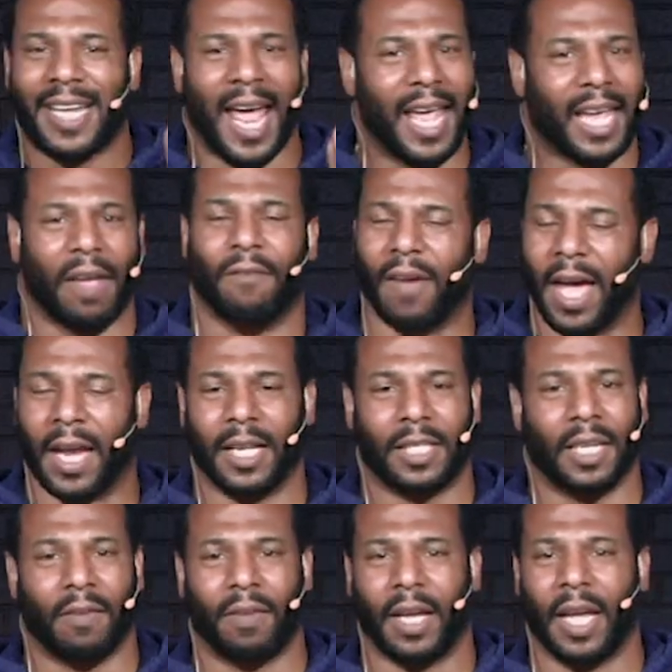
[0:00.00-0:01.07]
Take advantage
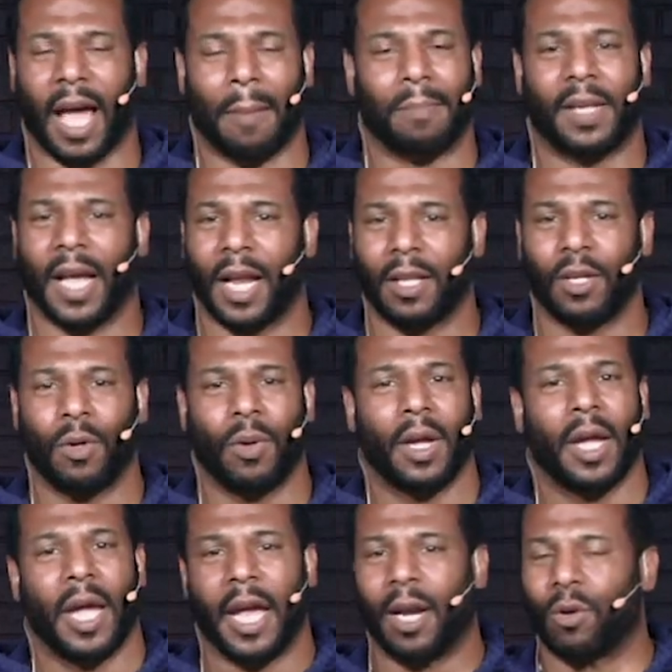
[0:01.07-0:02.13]
of it. I'm telling you,
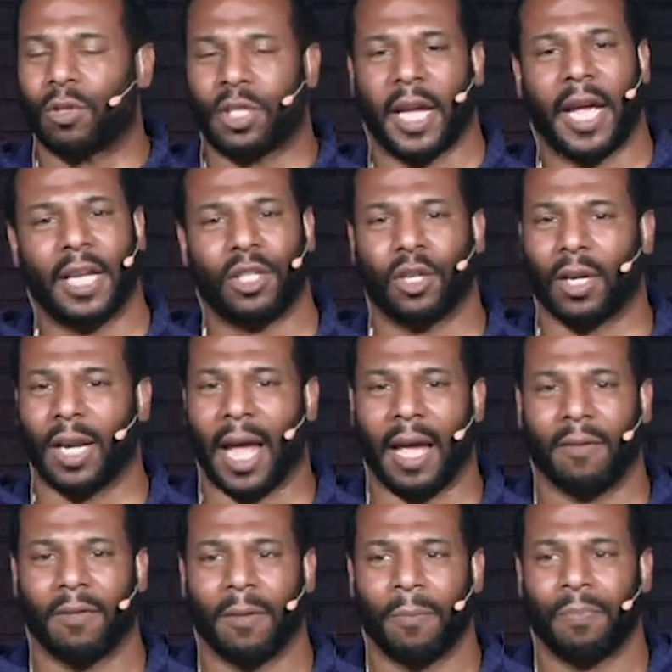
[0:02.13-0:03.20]
it'll change your
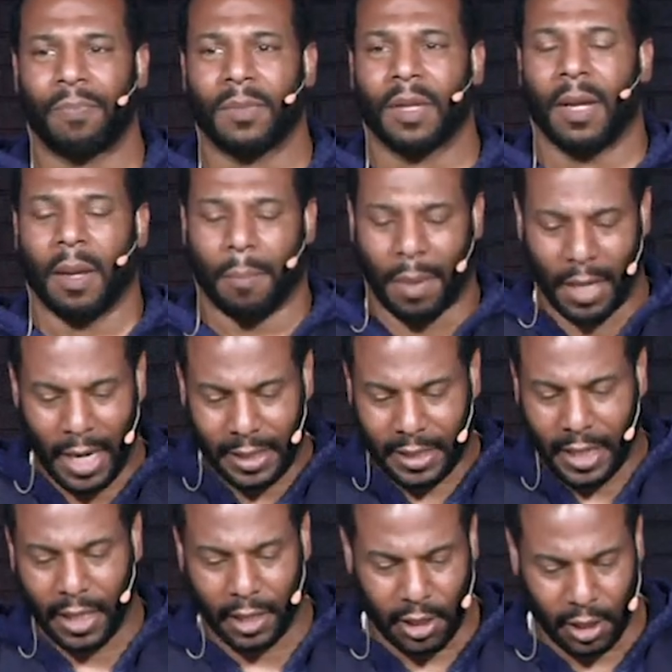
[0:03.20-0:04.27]
life. But let's
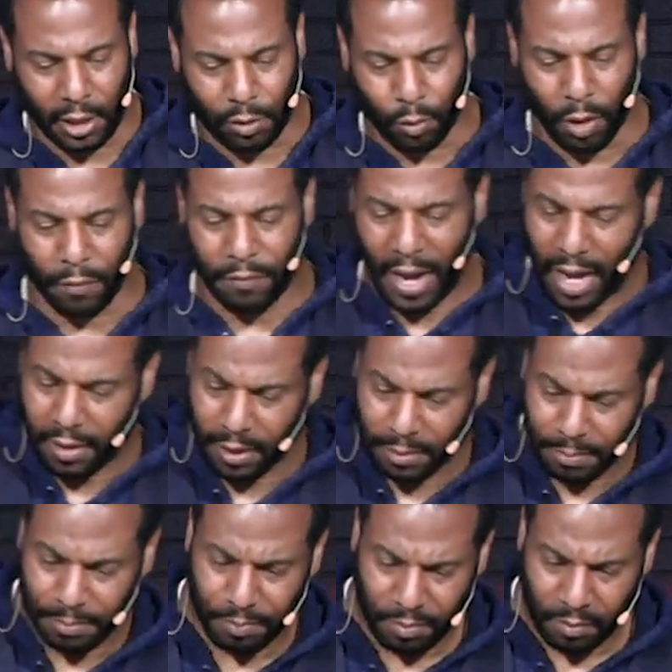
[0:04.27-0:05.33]
get into this word. Father,
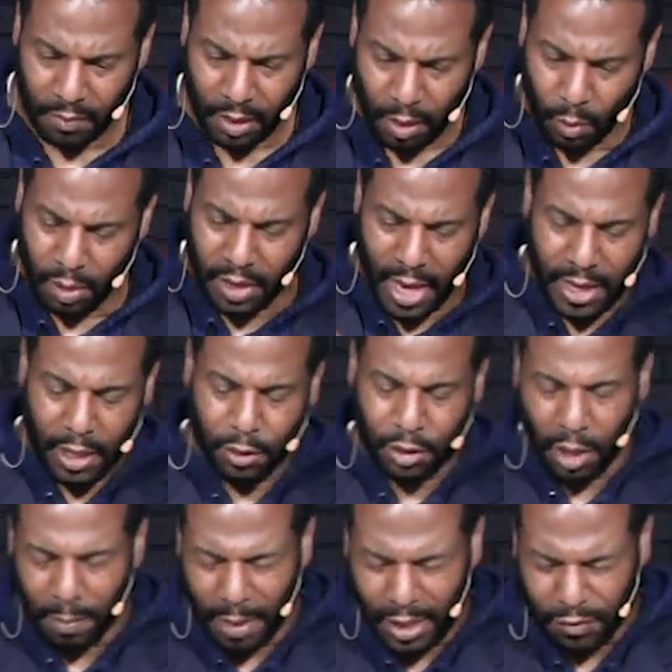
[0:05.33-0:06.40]
we thank you
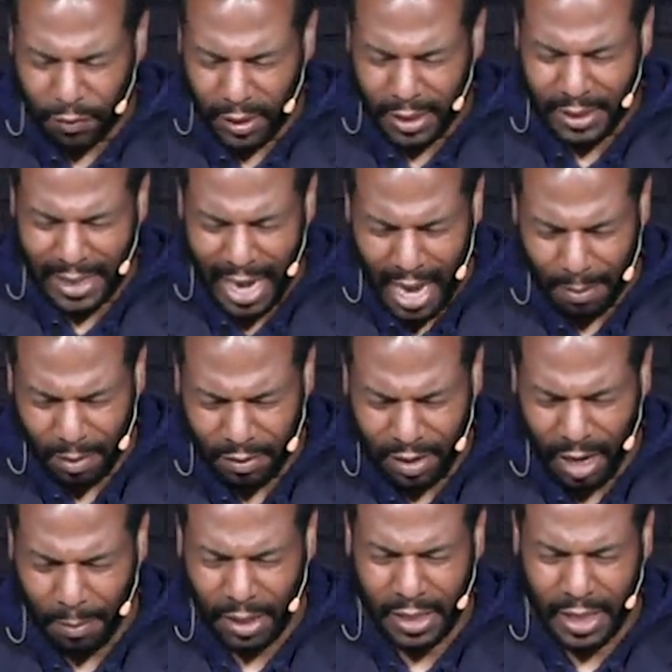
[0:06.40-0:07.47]
so much for this time of
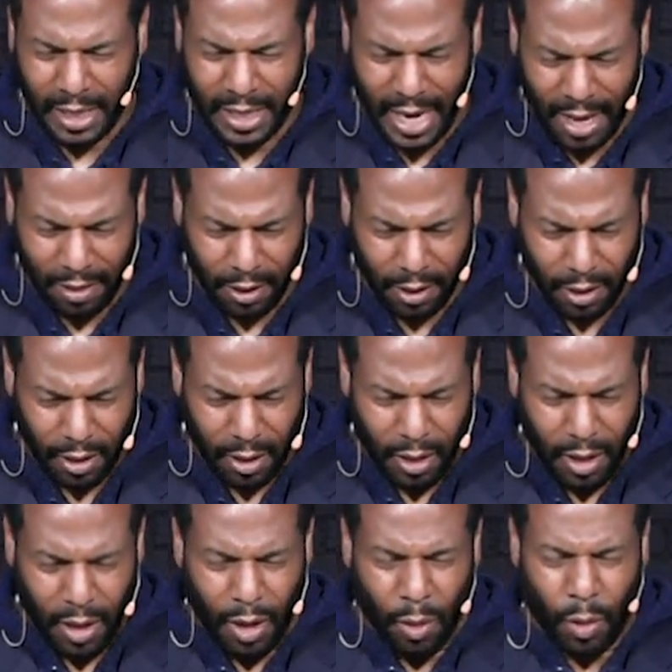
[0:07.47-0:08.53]
coming together.
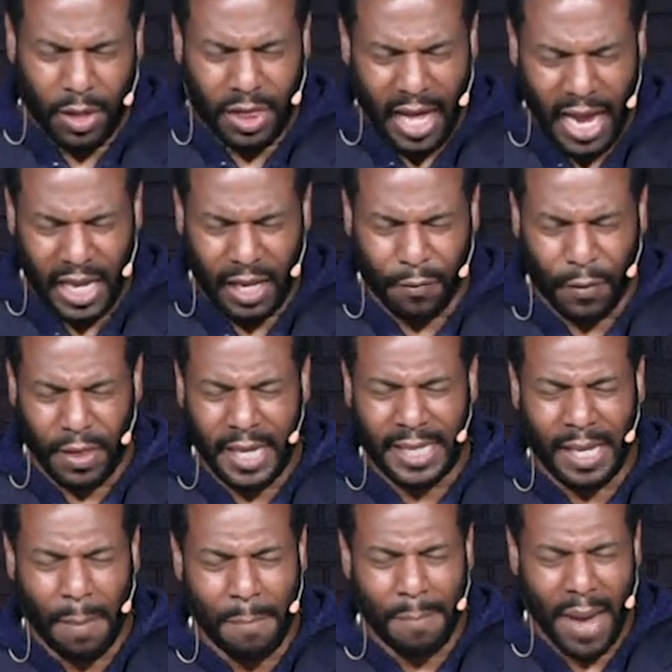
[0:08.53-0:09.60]
We thank you for
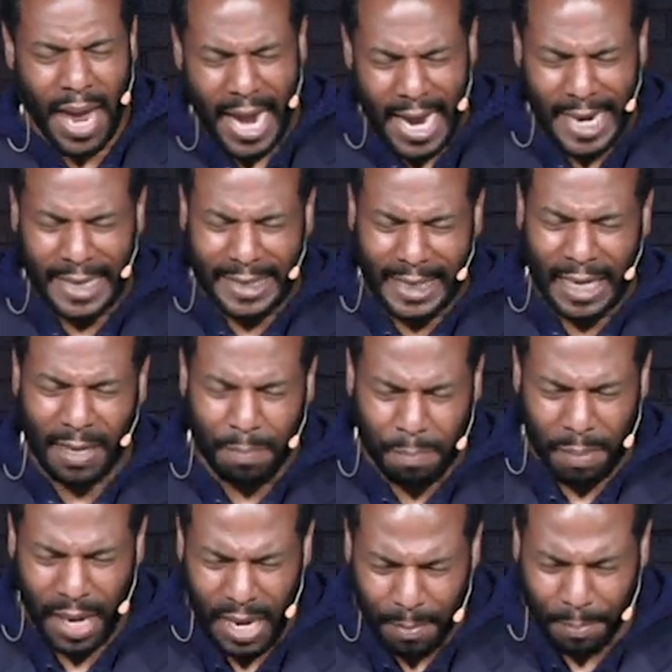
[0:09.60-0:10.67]
these amazing
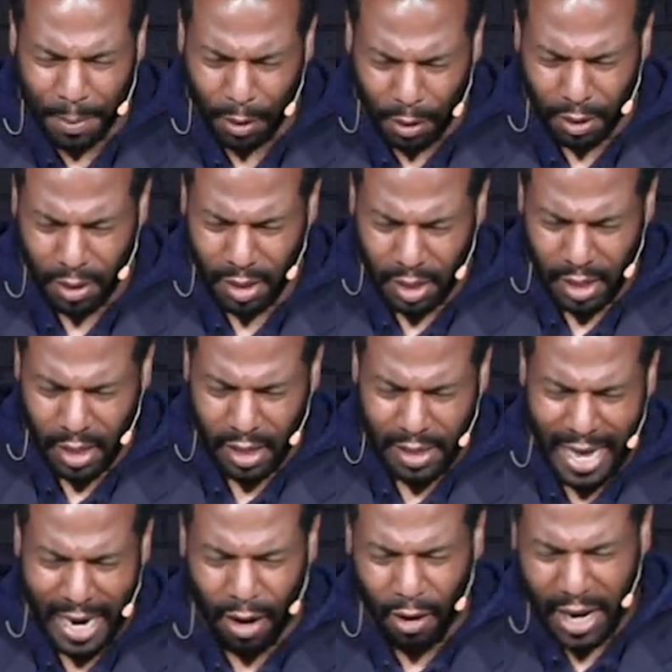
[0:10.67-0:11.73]
people
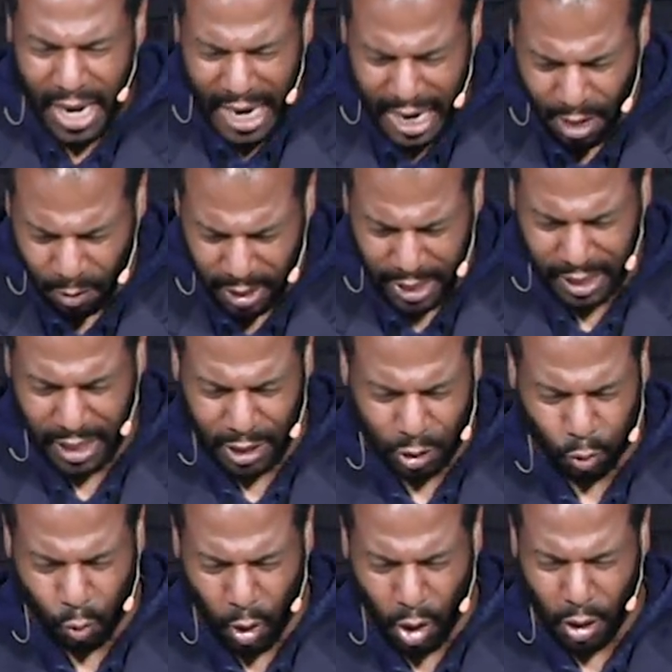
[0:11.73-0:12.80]
that are hearing
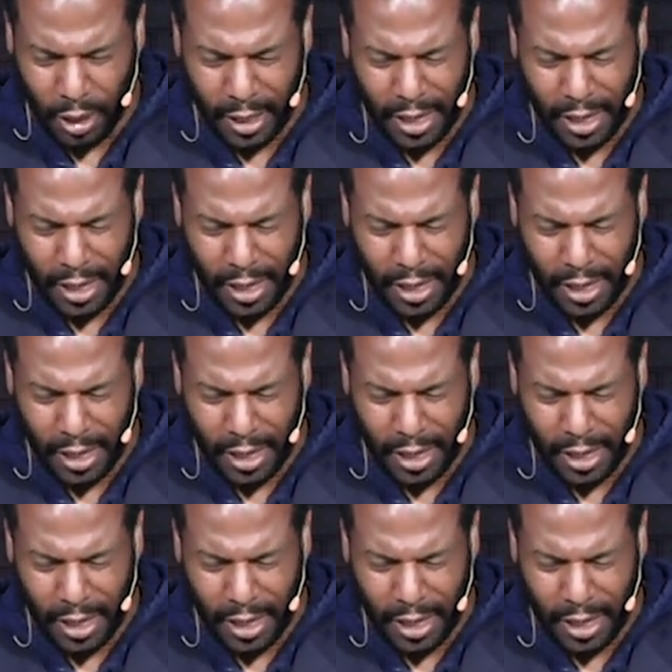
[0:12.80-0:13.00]
this word.